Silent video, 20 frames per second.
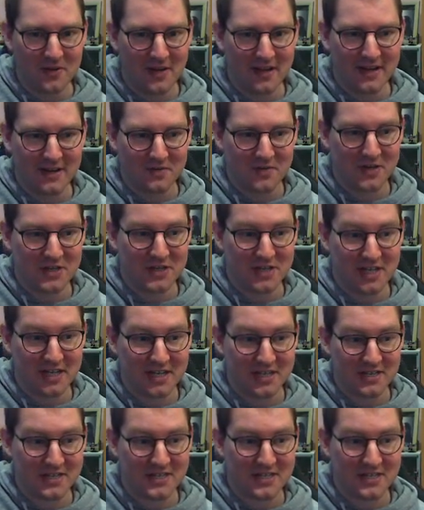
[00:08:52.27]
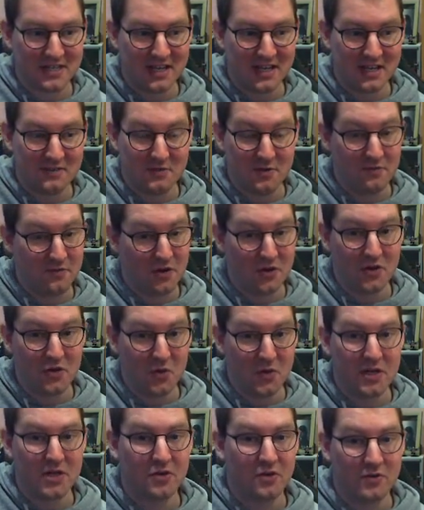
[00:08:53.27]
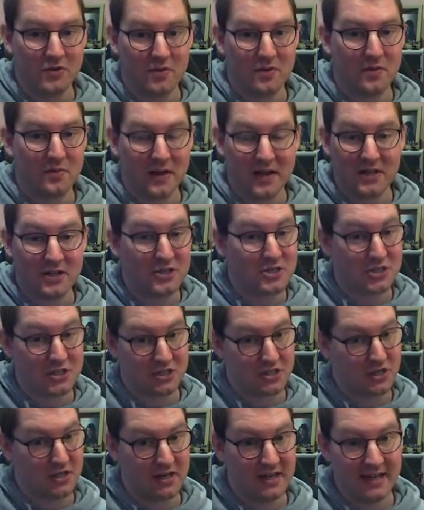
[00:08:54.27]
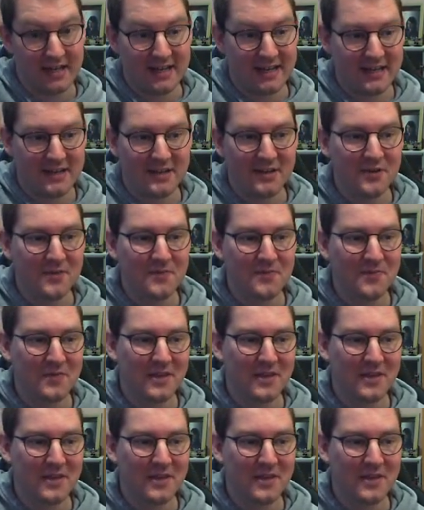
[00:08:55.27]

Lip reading: in which case, if you vault the window or drop the pallet, she's gonna hit you.